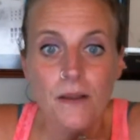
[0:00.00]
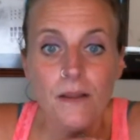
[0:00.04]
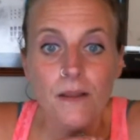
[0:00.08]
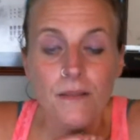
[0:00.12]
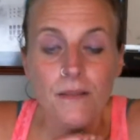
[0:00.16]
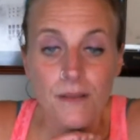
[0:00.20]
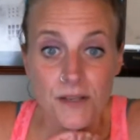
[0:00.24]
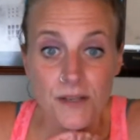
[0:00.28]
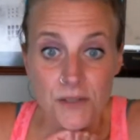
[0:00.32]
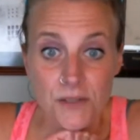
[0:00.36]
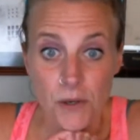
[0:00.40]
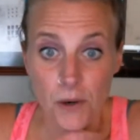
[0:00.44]

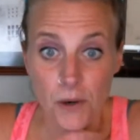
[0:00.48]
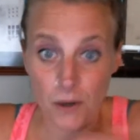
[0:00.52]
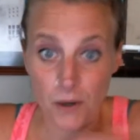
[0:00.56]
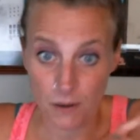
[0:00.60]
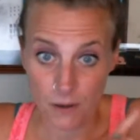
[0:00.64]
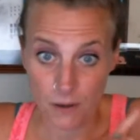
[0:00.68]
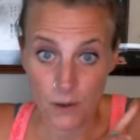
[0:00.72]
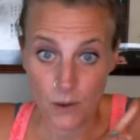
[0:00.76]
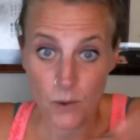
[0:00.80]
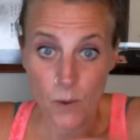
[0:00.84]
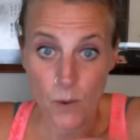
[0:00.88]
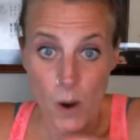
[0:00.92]
These are
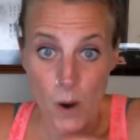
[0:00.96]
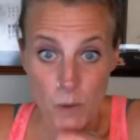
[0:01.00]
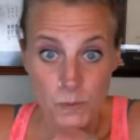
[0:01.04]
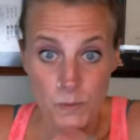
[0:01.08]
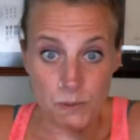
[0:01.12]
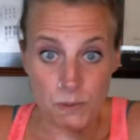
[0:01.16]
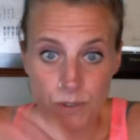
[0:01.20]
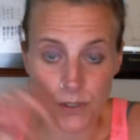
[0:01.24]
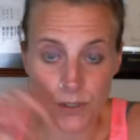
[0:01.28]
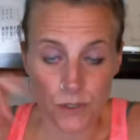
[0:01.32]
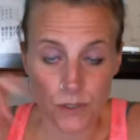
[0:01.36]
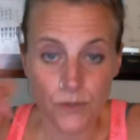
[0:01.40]

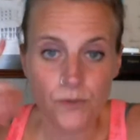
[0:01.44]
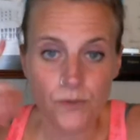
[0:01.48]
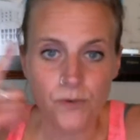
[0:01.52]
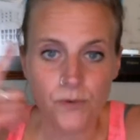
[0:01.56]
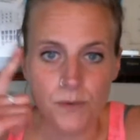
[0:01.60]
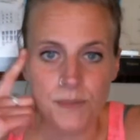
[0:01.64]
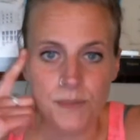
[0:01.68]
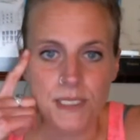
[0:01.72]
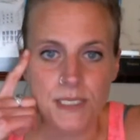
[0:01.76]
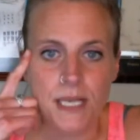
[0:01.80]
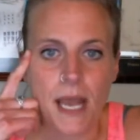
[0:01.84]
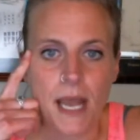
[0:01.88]
quotes
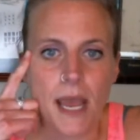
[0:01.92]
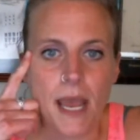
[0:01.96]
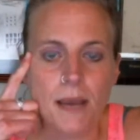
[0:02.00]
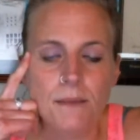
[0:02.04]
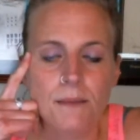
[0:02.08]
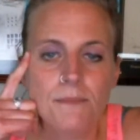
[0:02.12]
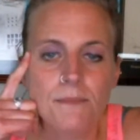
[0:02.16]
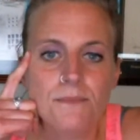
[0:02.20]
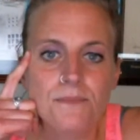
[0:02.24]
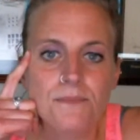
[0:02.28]
from today,